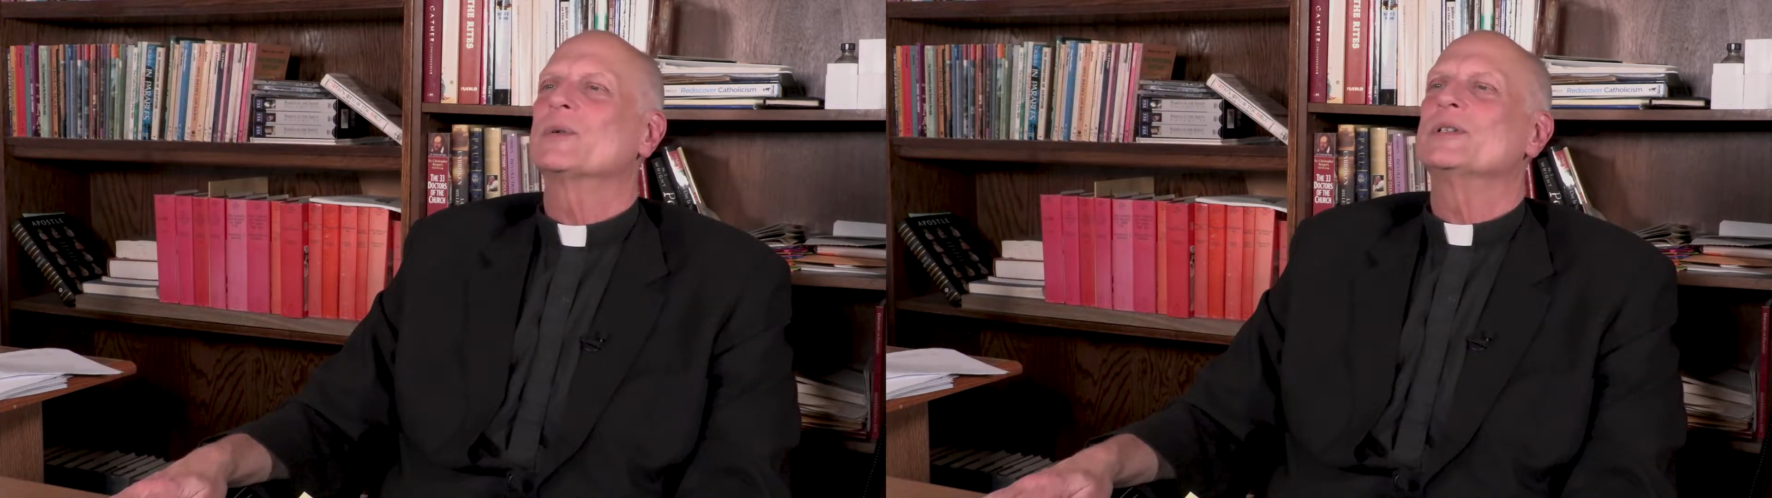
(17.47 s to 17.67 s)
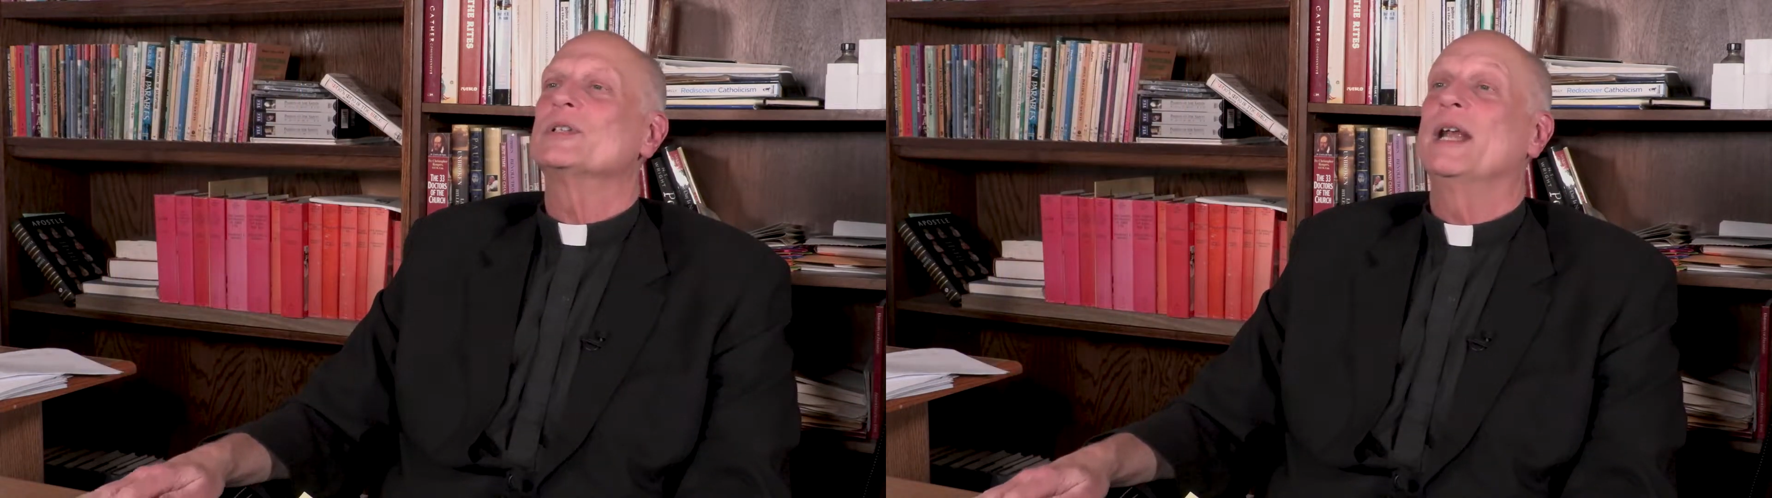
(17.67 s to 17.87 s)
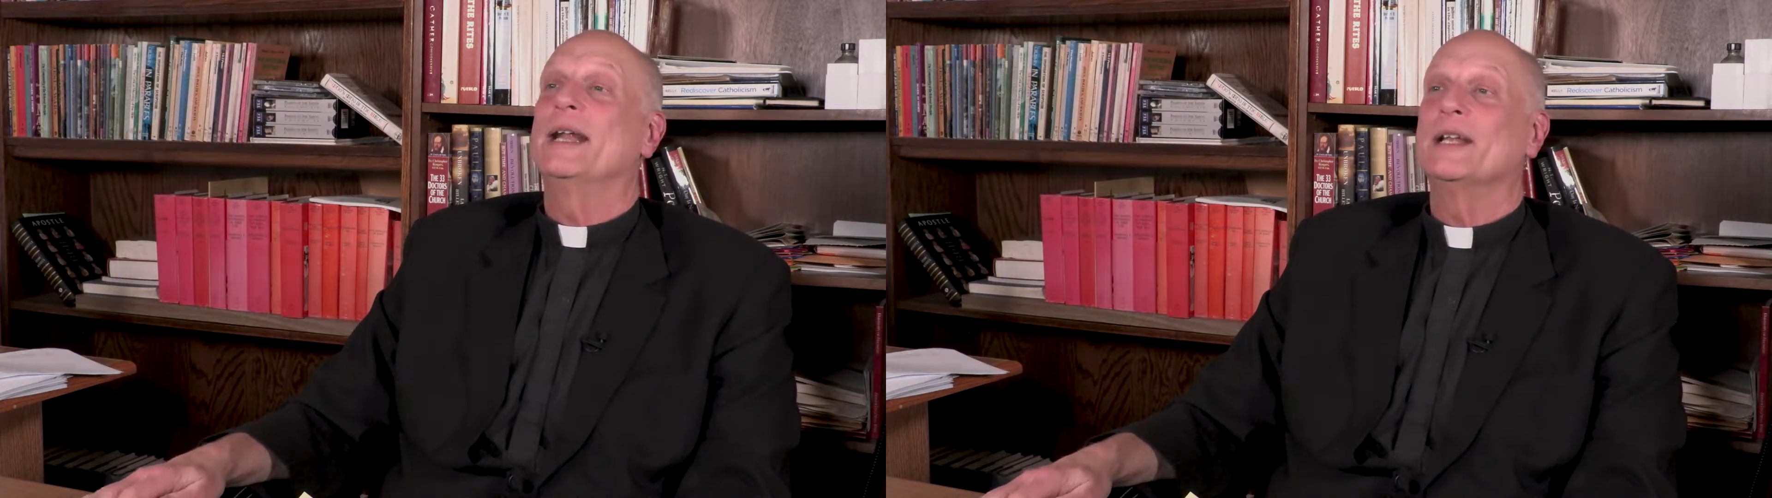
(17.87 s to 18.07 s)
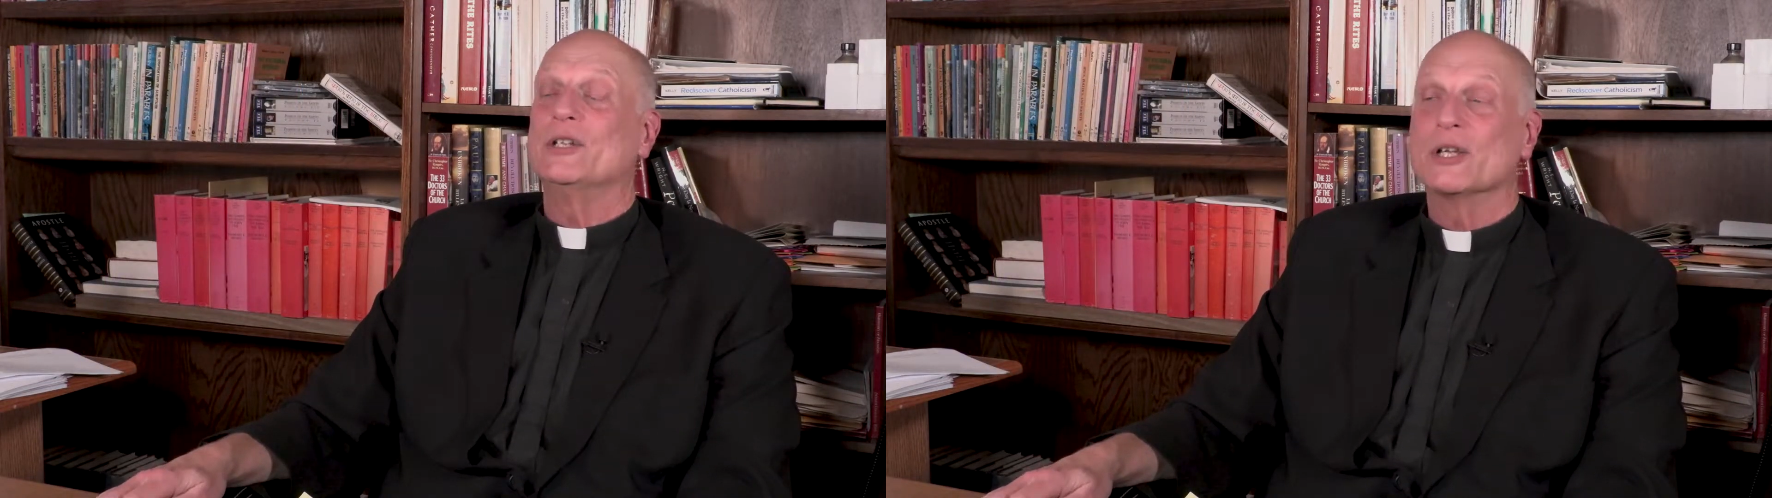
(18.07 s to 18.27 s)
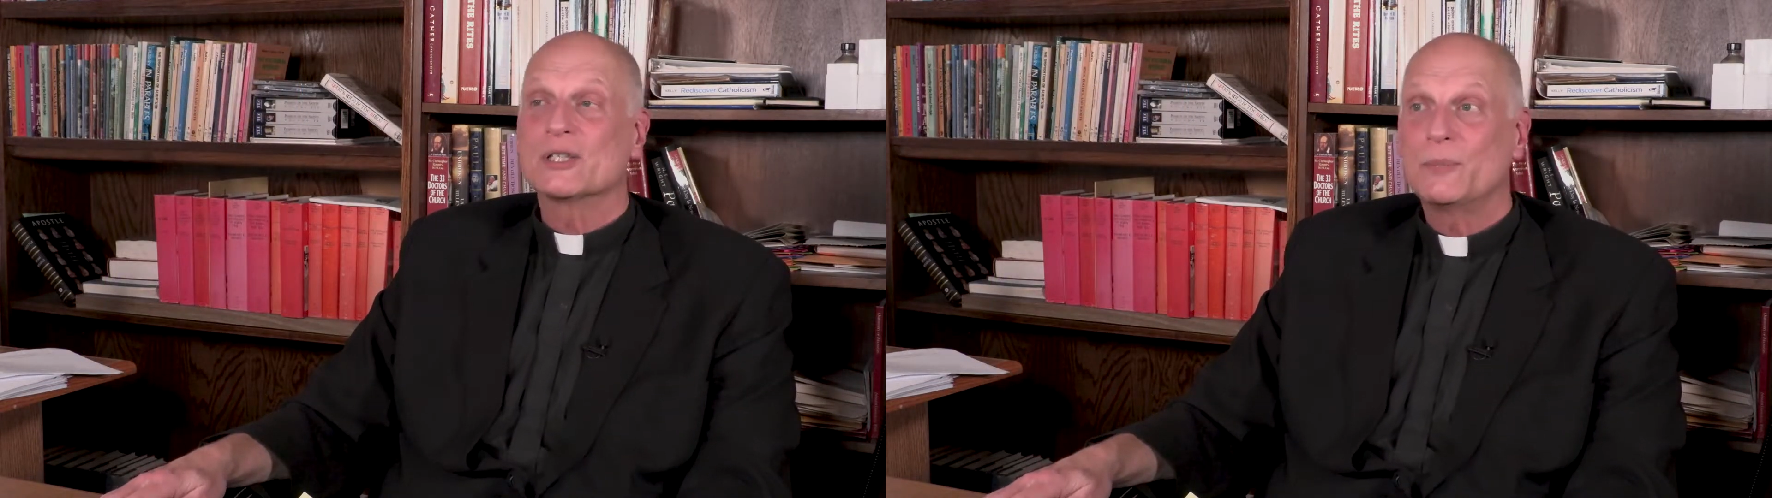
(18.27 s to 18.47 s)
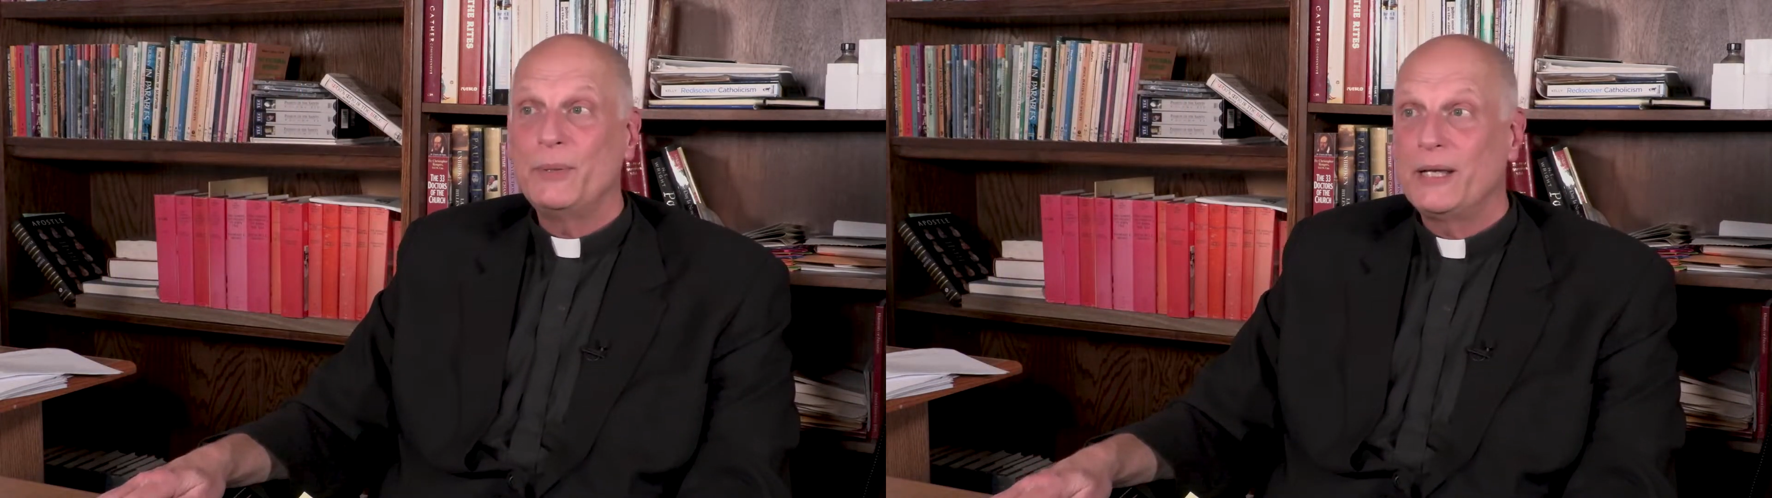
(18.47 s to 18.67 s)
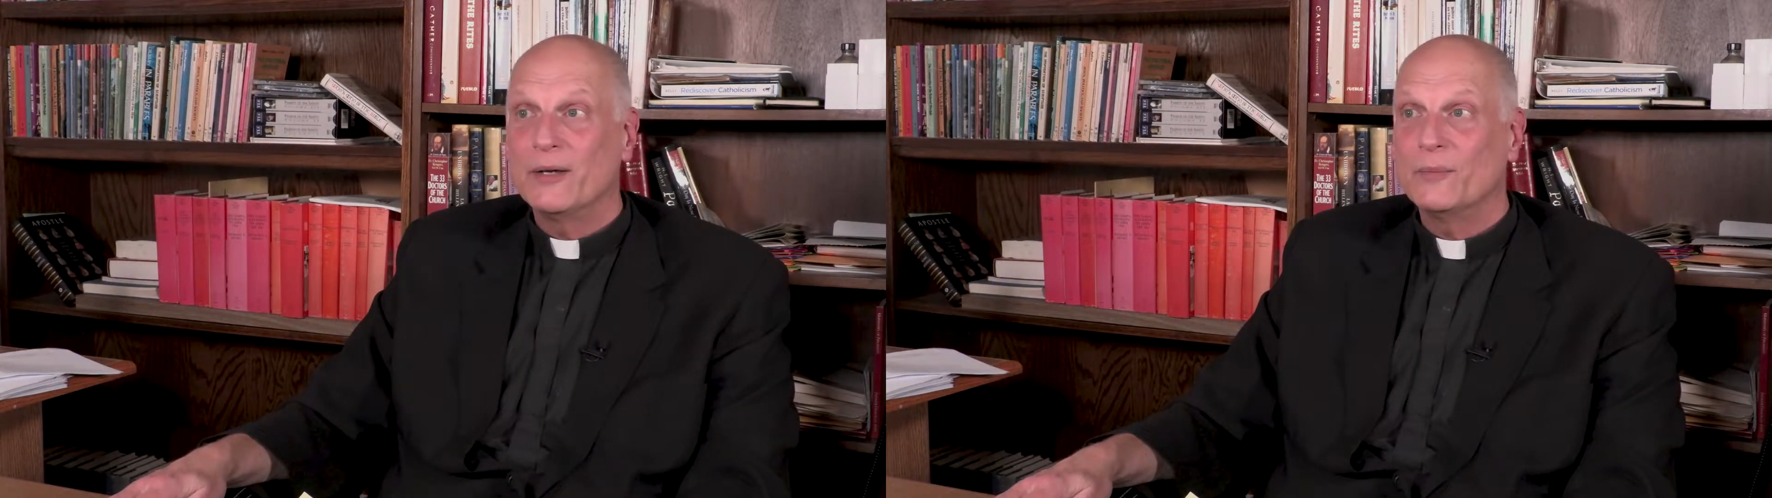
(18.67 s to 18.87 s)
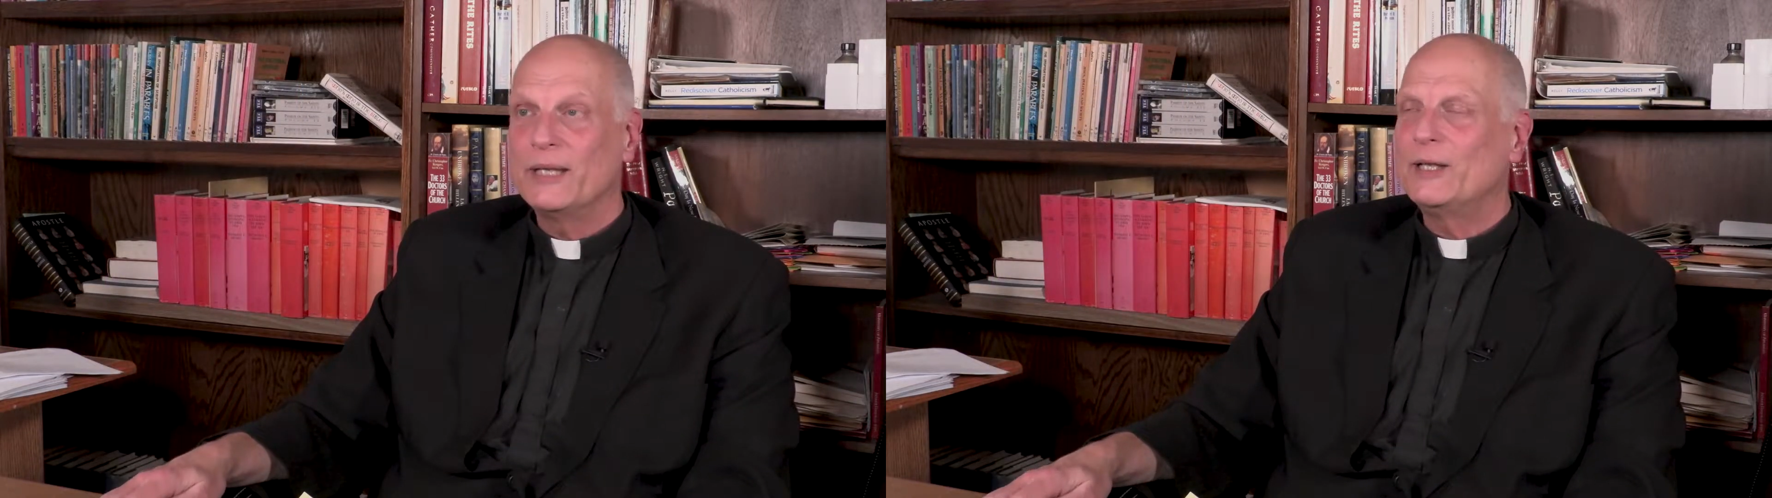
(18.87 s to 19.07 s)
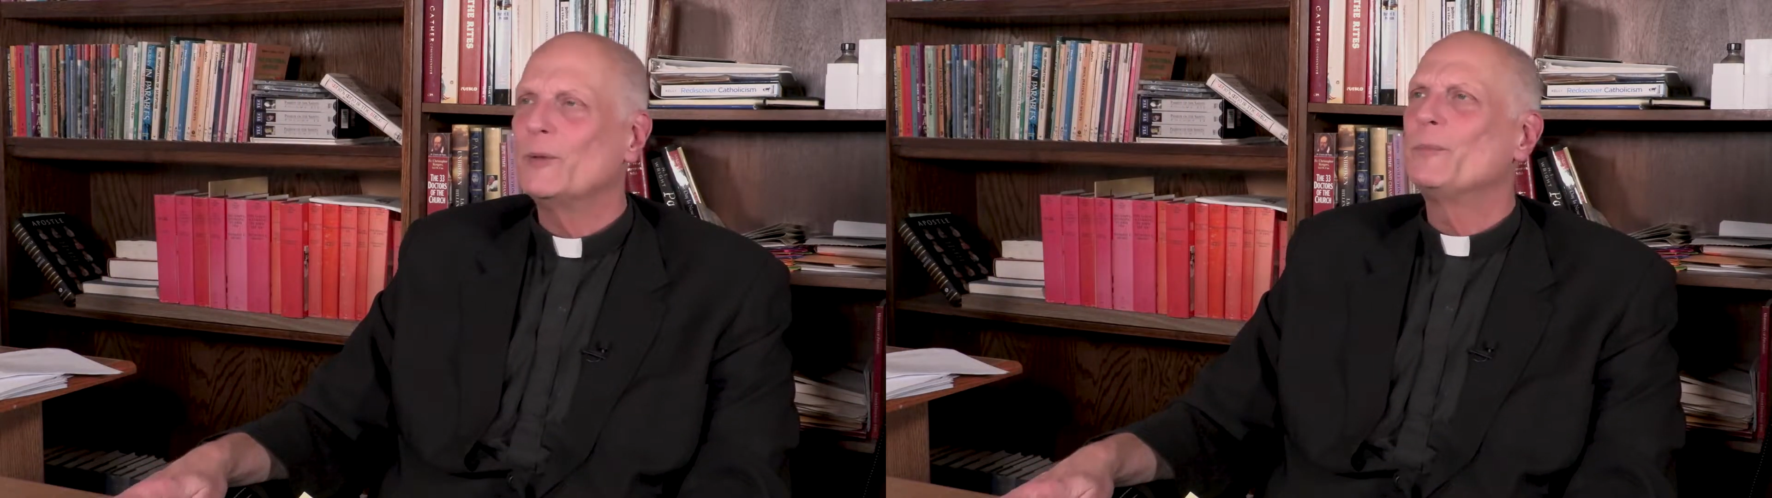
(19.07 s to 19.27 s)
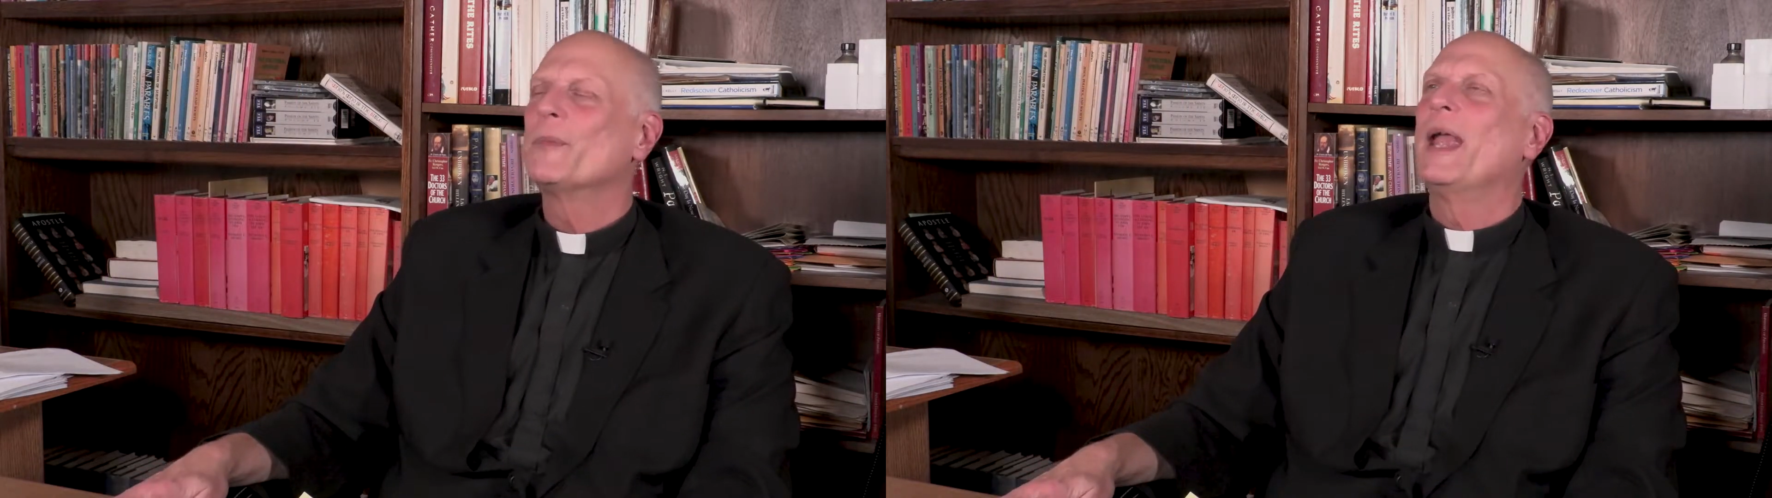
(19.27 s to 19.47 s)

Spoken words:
Christianity had just become legal.